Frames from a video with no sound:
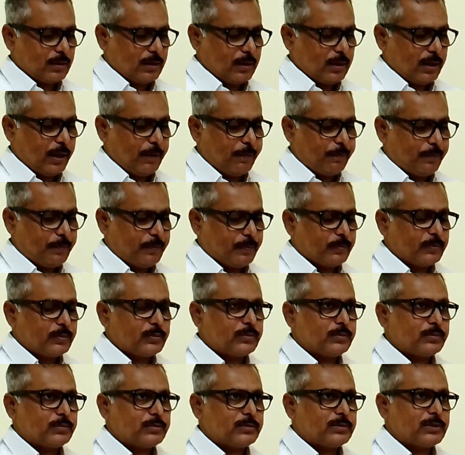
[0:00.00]
if
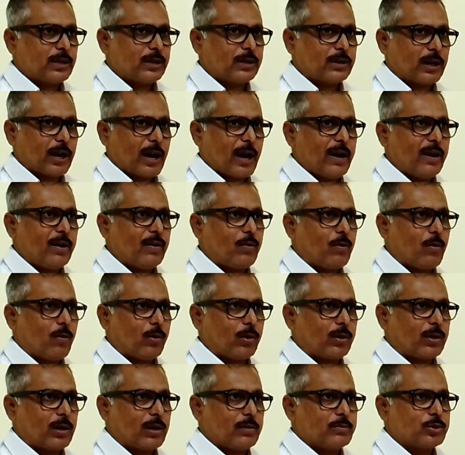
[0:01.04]
the trial
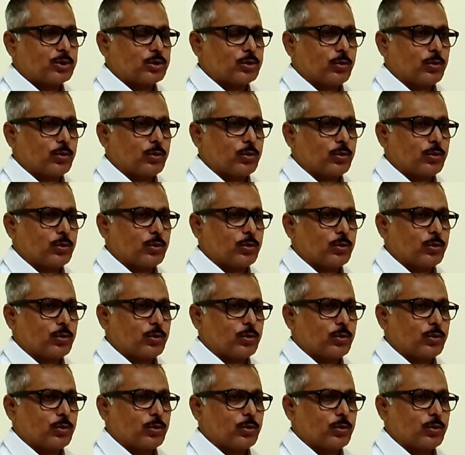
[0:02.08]
court comes